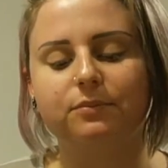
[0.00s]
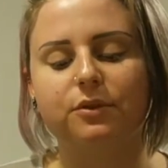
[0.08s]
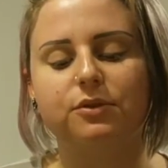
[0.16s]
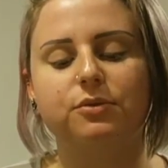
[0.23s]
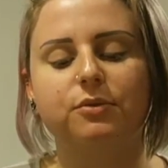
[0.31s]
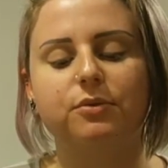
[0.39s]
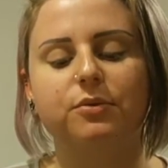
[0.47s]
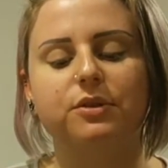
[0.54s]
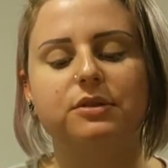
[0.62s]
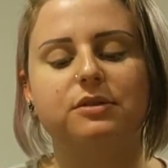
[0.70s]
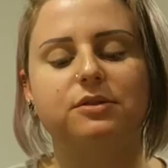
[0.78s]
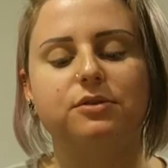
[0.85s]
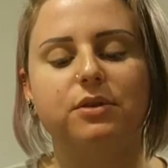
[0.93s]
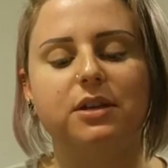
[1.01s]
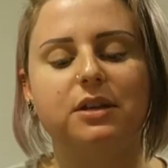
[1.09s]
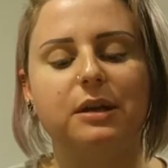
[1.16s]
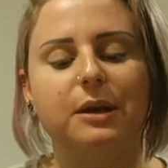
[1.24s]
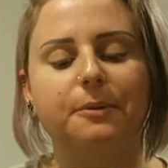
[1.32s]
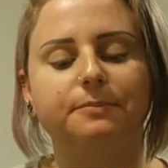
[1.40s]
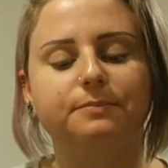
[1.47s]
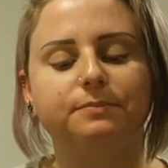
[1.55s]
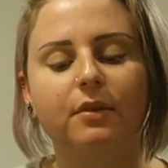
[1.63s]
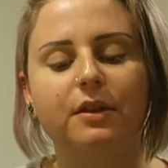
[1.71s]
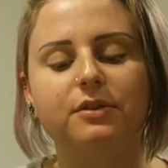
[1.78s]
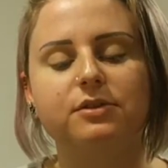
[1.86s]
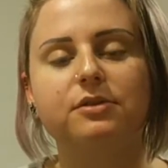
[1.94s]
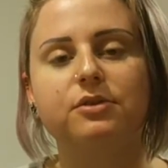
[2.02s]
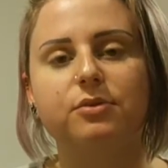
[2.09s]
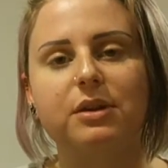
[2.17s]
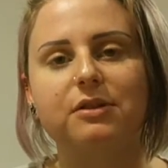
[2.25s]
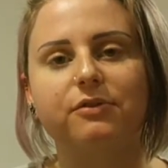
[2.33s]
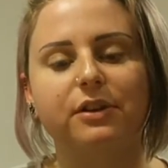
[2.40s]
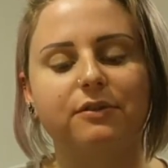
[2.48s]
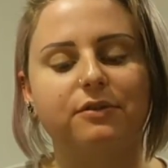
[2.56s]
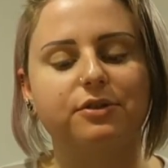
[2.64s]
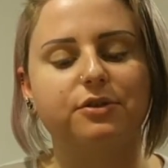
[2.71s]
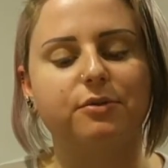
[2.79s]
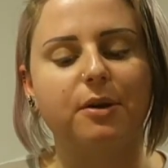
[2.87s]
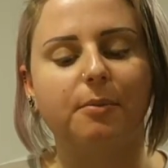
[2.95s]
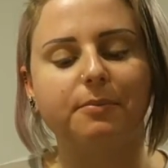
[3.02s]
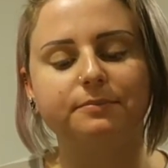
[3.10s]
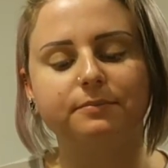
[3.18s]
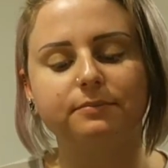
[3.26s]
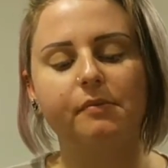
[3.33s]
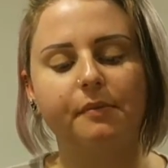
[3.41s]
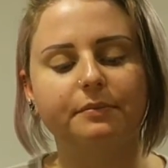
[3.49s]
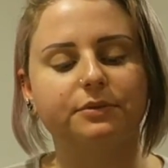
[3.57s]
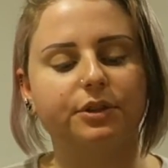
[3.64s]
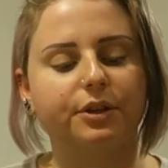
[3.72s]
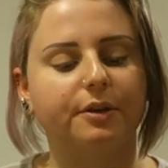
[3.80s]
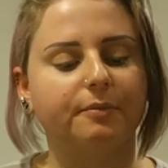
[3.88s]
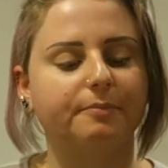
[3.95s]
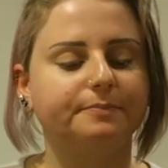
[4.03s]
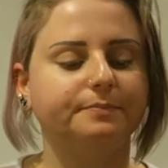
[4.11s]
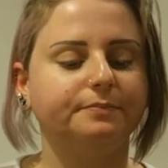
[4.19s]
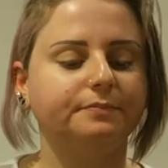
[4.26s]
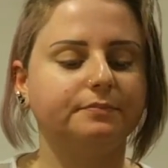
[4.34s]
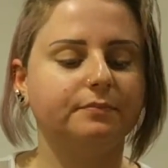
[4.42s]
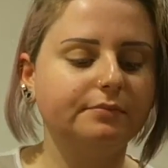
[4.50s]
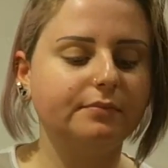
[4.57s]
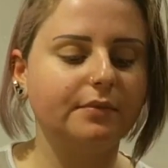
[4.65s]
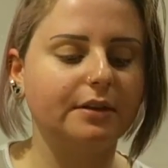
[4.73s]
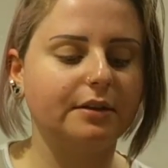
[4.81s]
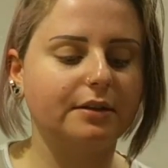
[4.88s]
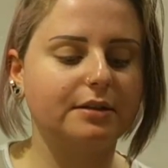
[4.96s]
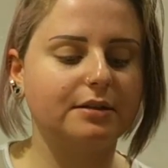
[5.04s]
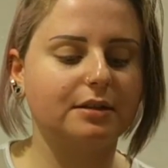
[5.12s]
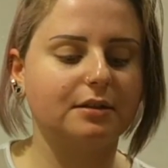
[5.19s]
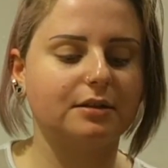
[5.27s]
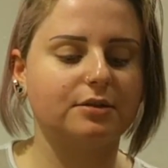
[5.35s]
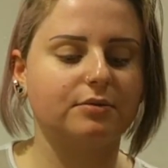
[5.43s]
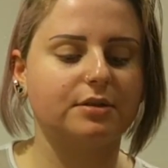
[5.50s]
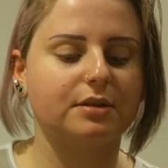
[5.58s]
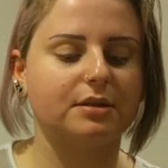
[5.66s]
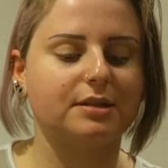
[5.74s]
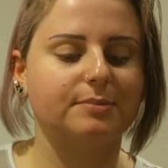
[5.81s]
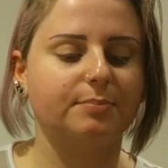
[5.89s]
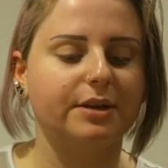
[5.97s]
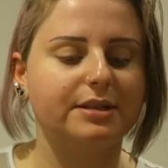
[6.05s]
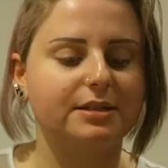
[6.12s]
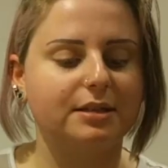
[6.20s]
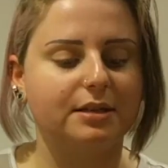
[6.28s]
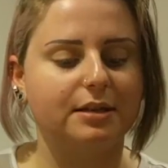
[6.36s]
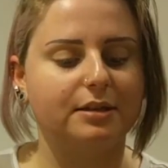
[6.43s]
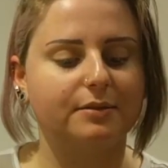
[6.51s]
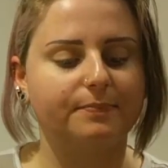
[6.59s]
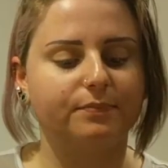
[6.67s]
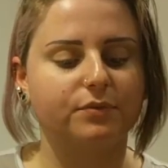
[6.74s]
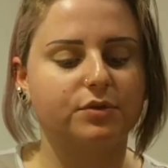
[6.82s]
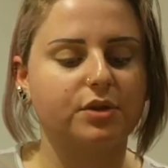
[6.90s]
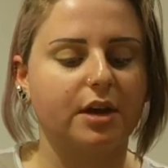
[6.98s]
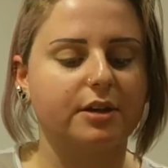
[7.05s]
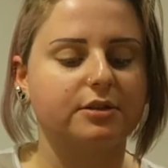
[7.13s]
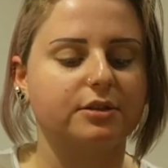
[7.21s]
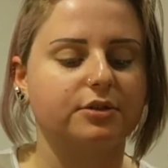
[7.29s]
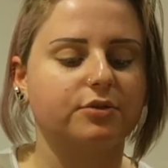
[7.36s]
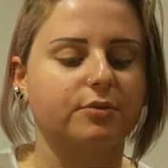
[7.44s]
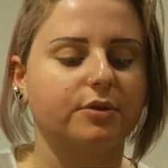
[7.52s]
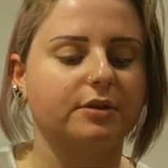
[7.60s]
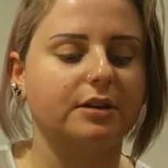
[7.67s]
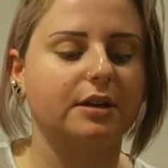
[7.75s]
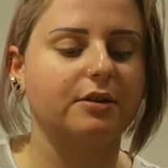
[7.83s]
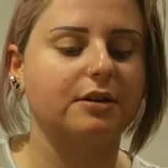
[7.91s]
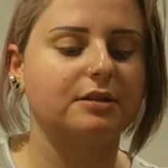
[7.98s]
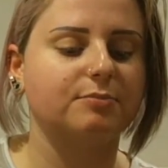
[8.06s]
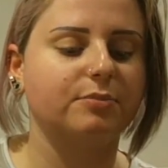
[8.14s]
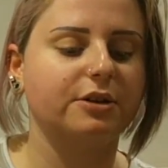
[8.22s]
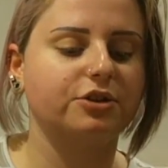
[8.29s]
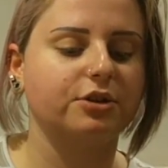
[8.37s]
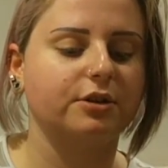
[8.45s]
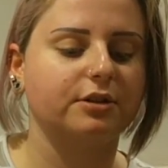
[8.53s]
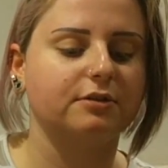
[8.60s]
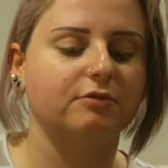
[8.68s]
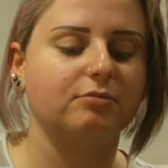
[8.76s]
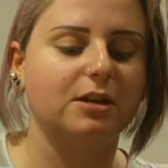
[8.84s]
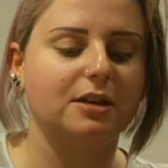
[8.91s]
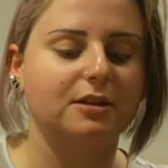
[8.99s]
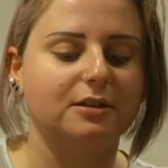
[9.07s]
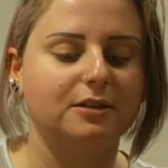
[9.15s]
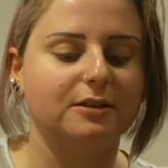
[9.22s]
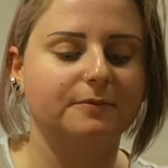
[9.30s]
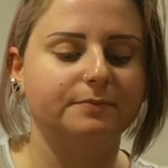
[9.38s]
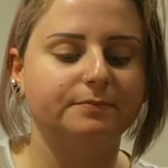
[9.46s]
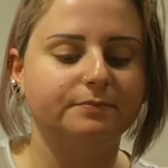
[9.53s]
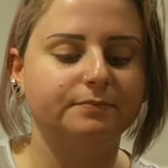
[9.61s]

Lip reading: This one was zucchini. There's a sweet flavor to it. It's good. I think he said this was a spicy sausage one here. It has big chunks of meat in it.